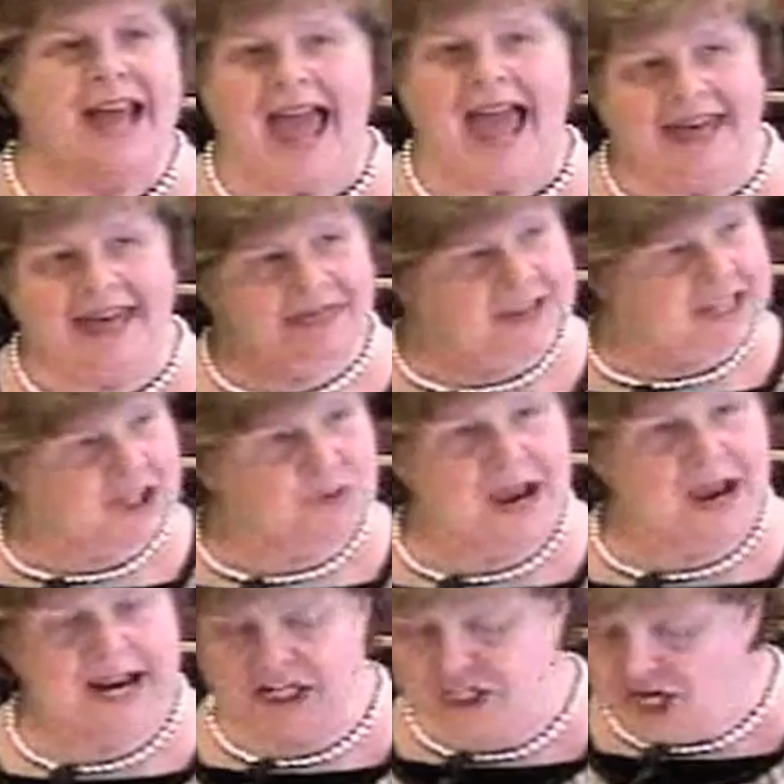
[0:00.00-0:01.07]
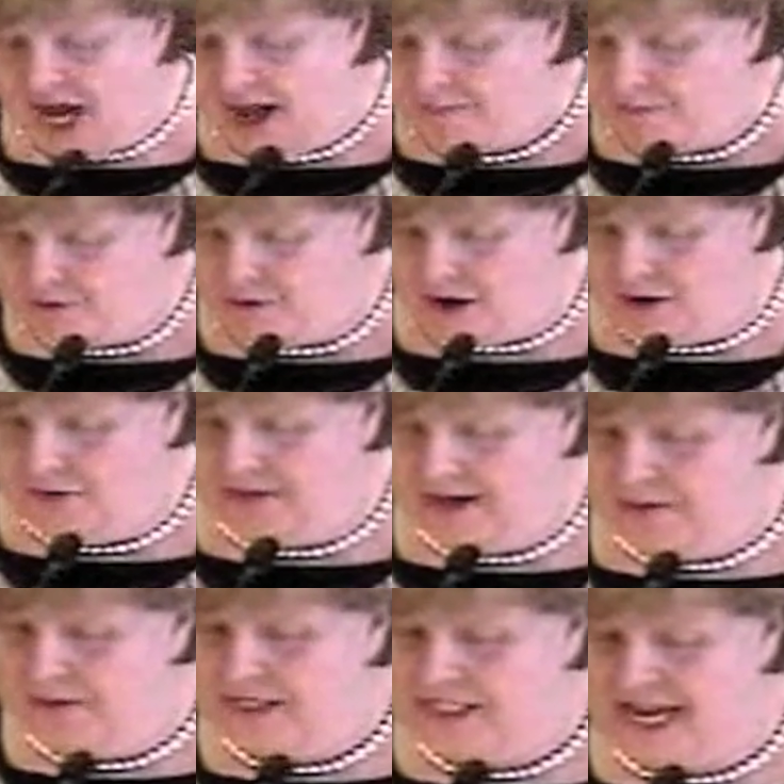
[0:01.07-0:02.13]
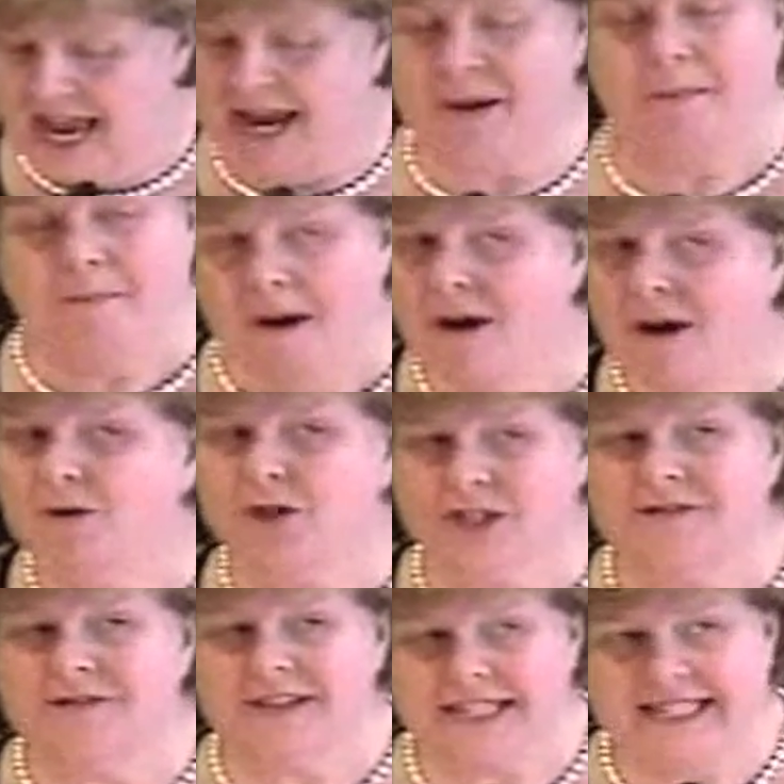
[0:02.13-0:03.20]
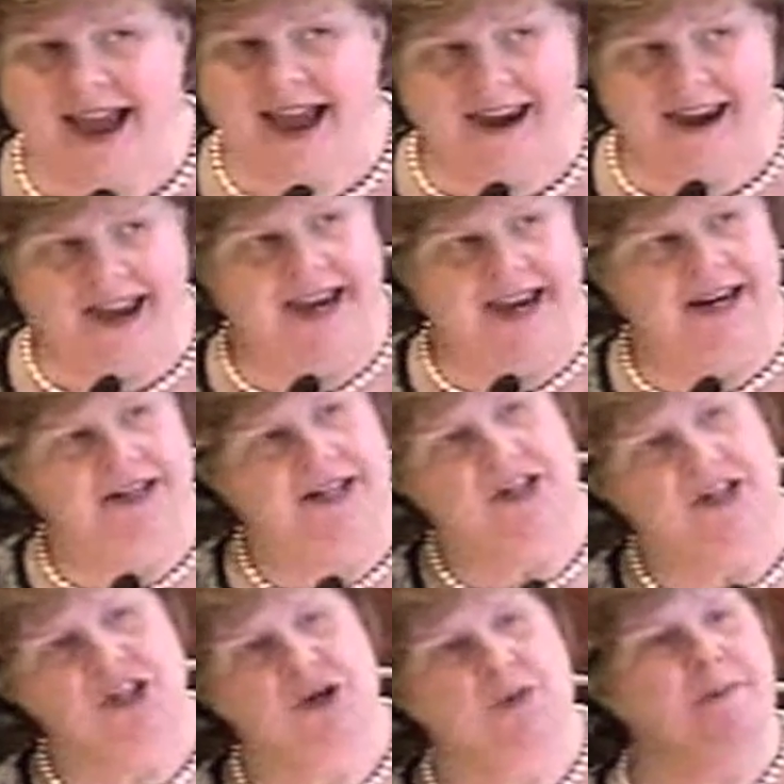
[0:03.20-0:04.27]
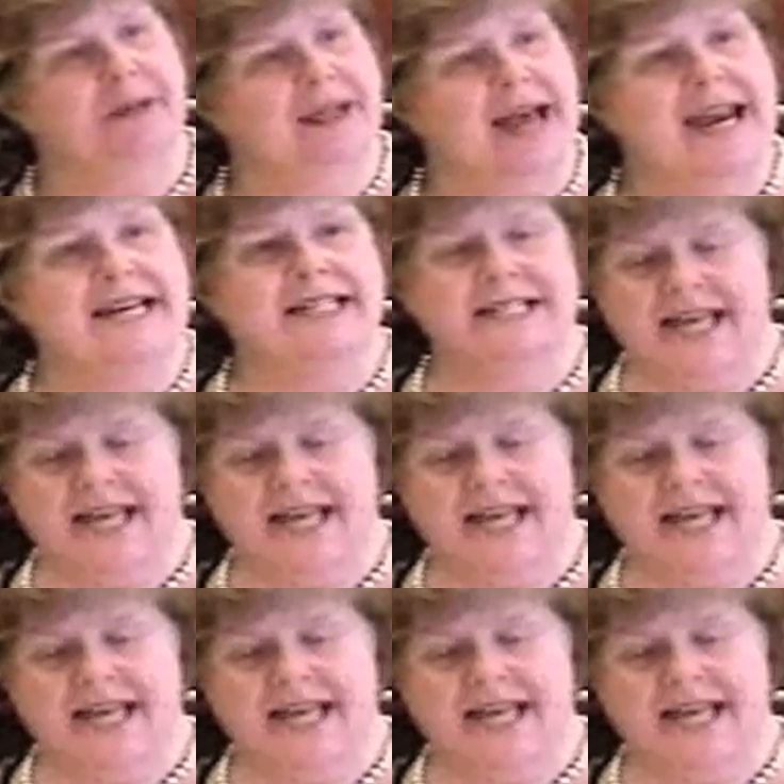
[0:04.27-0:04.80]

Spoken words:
At this rate of job growth, it would take most of a decade to replace